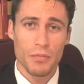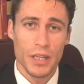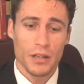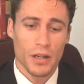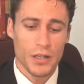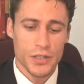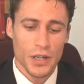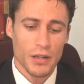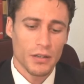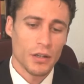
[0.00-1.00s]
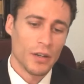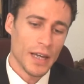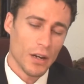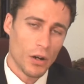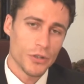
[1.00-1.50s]
Because you know,
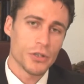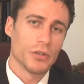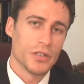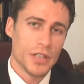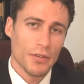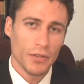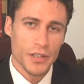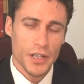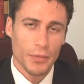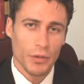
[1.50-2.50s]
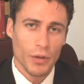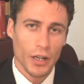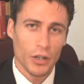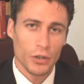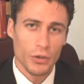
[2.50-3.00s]
that also is definitely something you want
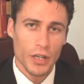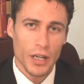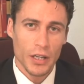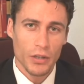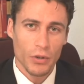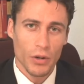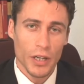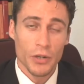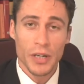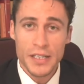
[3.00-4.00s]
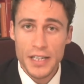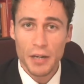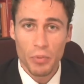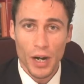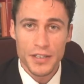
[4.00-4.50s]
to include in your
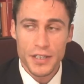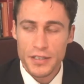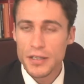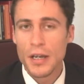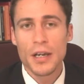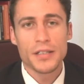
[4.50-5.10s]
intake process,